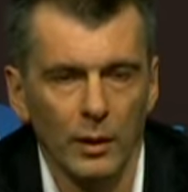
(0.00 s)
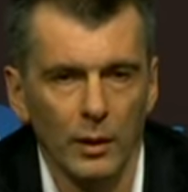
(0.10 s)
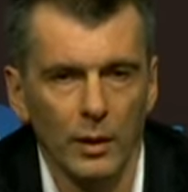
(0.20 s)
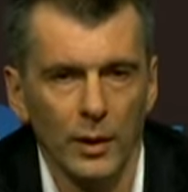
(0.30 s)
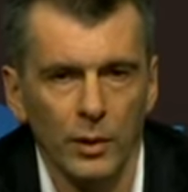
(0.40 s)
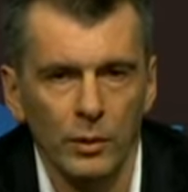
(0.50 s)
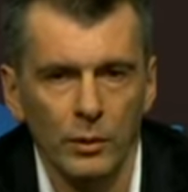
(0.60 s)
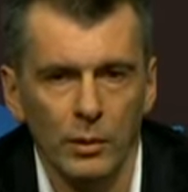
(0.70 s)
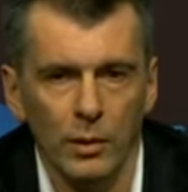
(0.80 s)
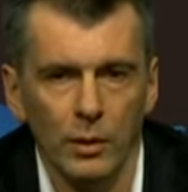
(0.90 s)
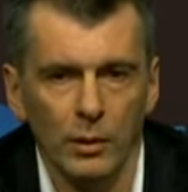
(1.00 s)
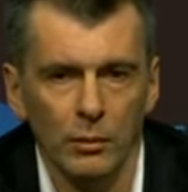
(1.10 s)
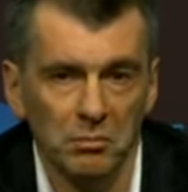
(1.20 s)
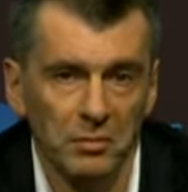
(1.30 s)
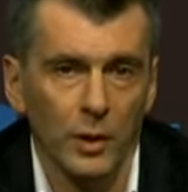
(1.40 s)
Uh, you
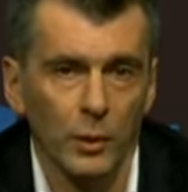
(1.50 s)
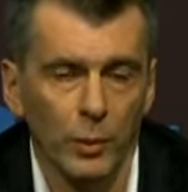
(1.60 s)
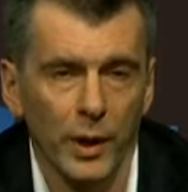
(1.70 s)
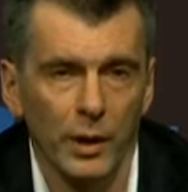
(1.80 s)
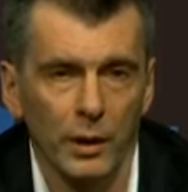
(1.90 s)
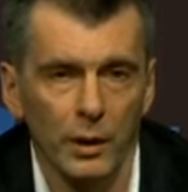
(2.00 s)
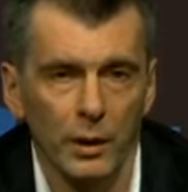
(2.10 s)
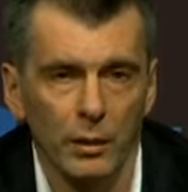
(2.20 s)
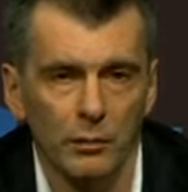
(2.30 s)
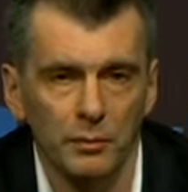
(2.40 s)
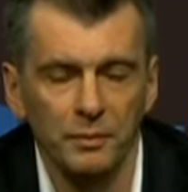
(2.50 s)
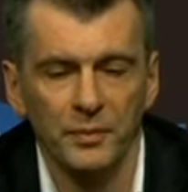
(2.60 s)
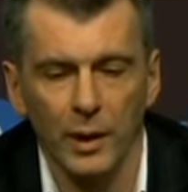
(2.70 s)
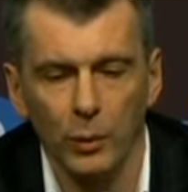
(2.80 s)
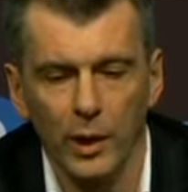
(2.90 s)
know, um, we, um,
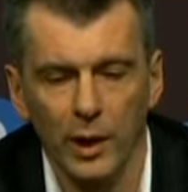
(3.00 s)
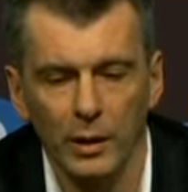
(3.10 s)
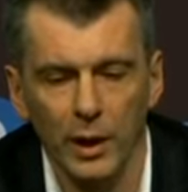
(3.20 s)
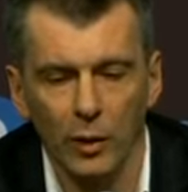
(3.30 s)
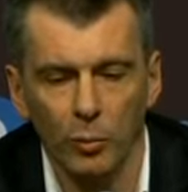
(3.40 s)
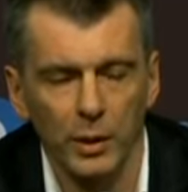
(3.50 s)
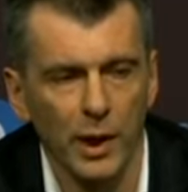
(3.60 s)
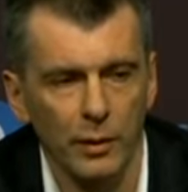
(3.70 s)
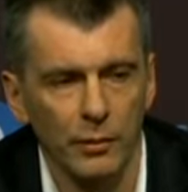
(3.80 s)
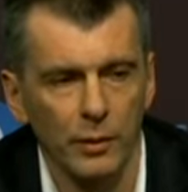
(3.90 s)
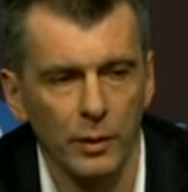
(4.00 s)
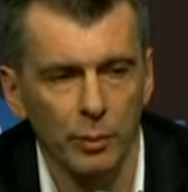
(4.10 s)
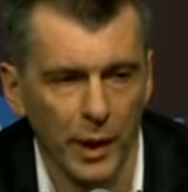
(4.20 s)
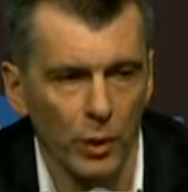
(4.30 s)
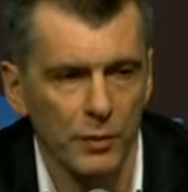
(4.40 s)
we had our play, uh,
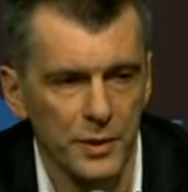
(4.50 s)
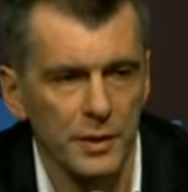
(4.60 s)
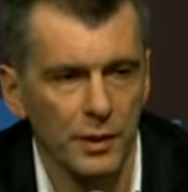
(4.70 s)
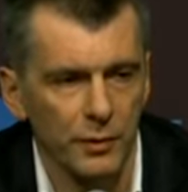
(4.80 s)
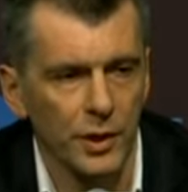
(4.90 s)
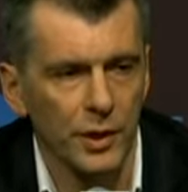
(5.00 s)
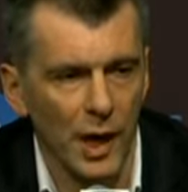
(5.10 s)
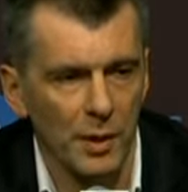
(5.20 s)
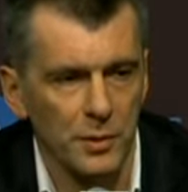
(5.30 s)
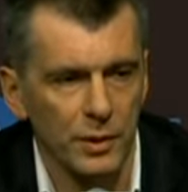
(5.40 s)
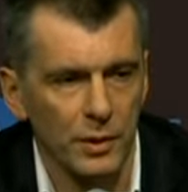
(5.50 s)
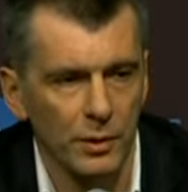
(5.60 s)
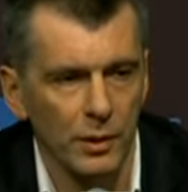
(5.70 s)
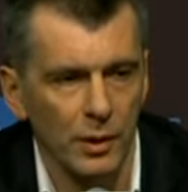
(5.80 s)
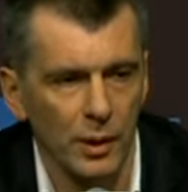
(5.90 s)
playoffs uh, three times in a
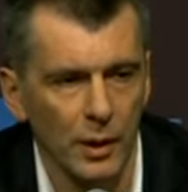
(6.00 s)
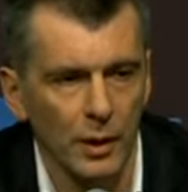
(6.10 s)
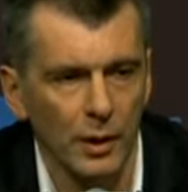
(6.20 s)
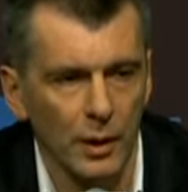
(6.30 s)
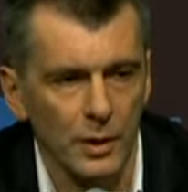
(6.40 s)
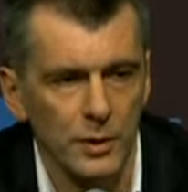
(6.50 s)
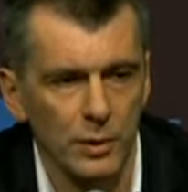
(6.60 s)
row, uh,